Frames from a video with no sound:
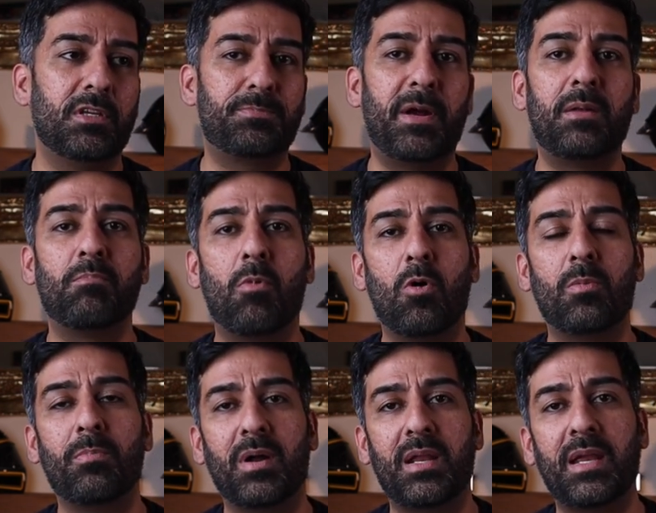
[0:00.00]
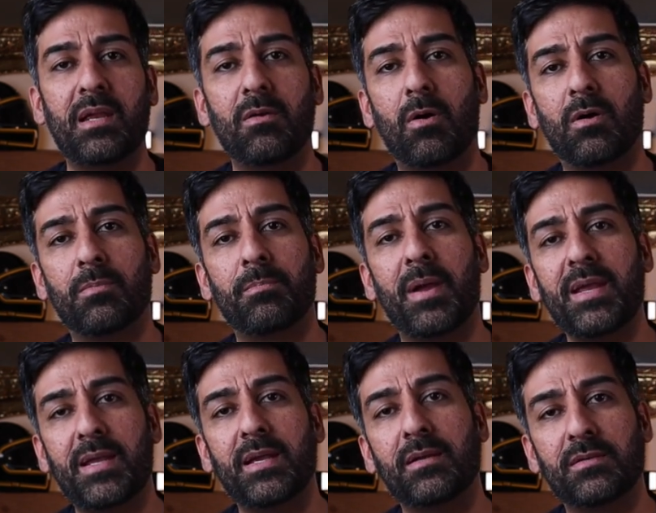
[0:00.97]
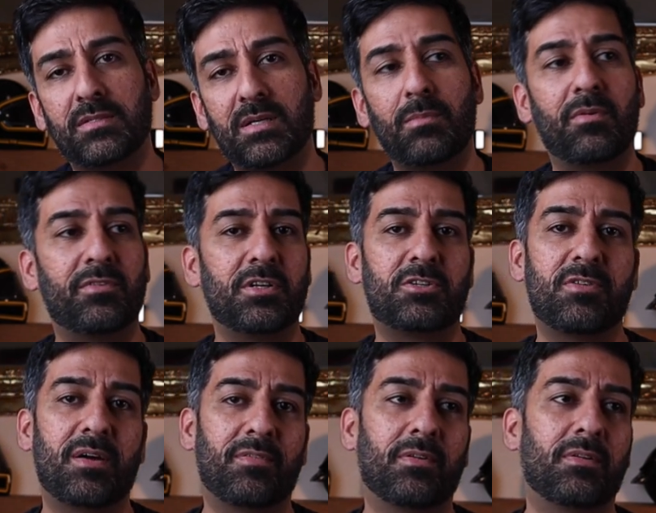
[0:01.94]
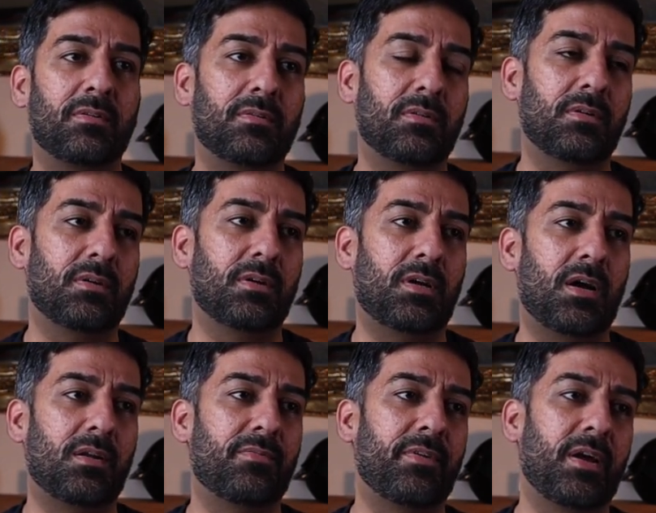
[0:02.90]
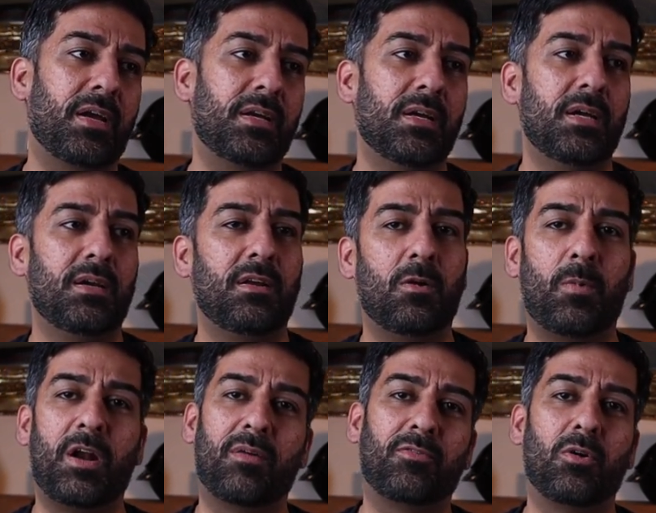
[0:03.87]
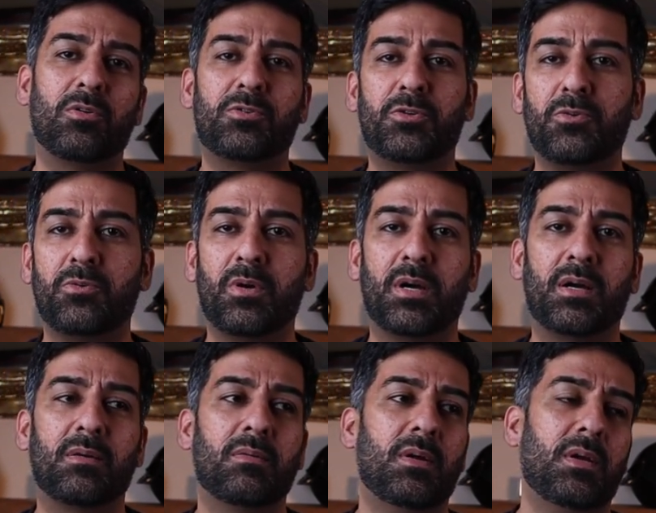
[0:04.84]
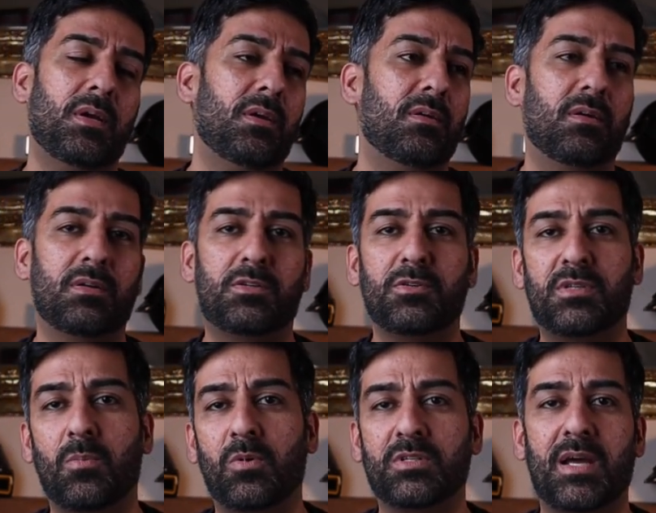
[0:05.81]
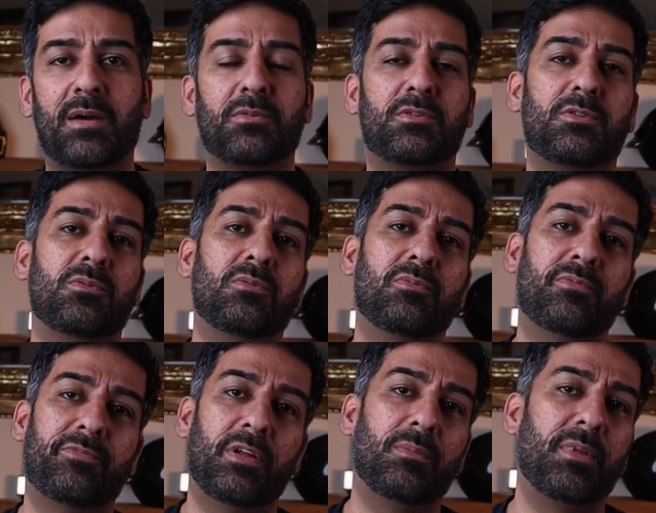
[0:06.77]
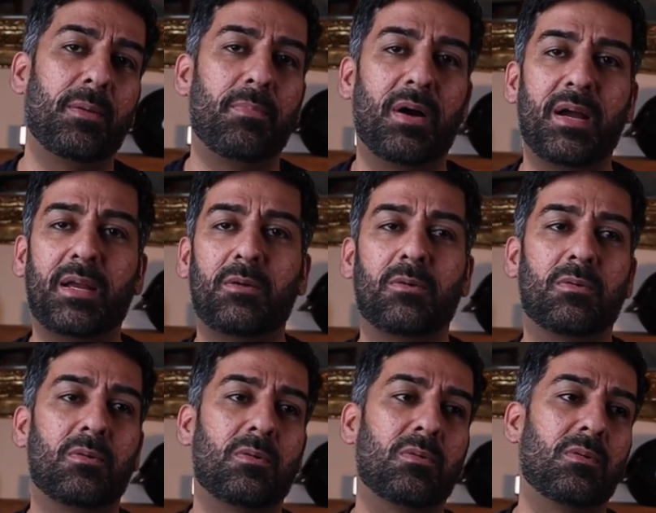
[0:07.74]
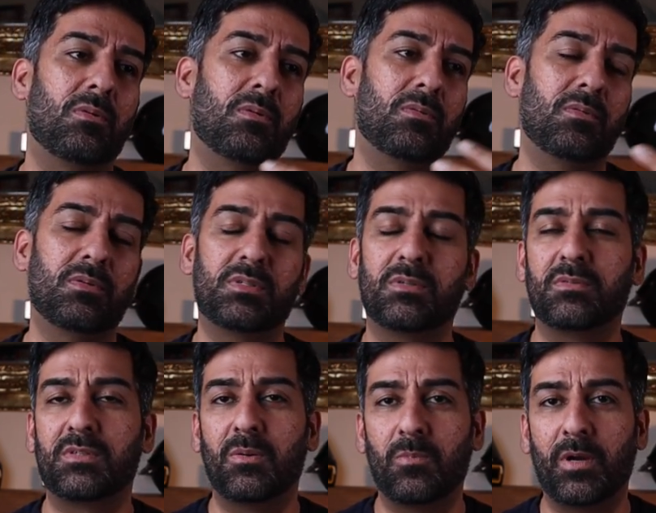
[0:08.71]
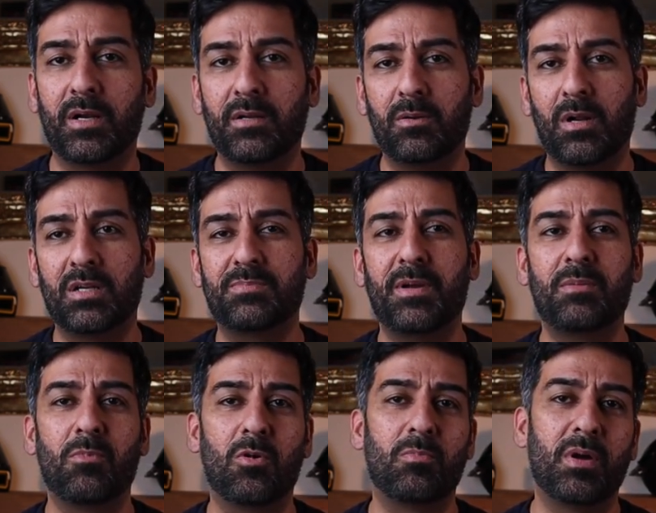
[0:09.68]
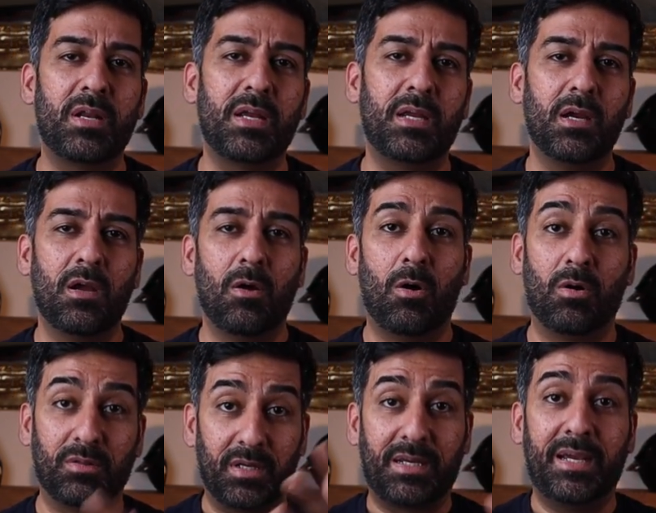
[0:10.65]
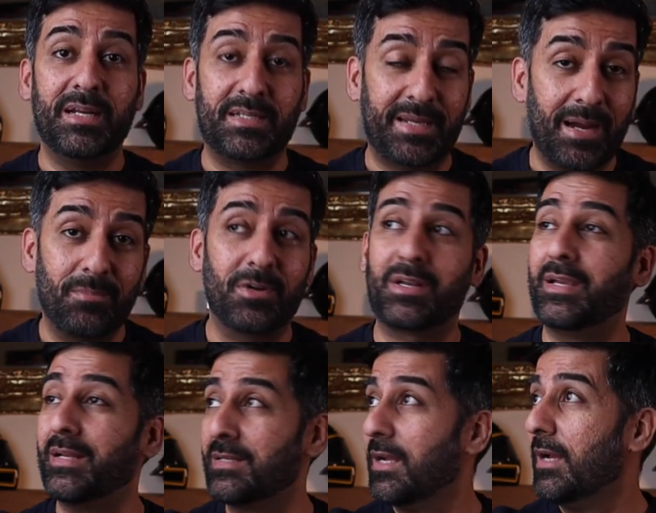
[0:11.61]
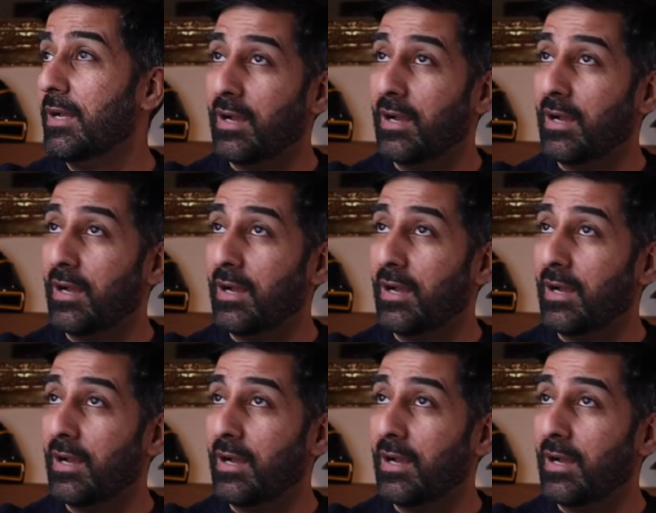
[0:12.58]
spend more money on making some of the travel kind of a, you know, where I've gone to, uh, to someone's house to film their bike or, or, or, or somewhere. No, I'd spend more money on the kit, camera kit.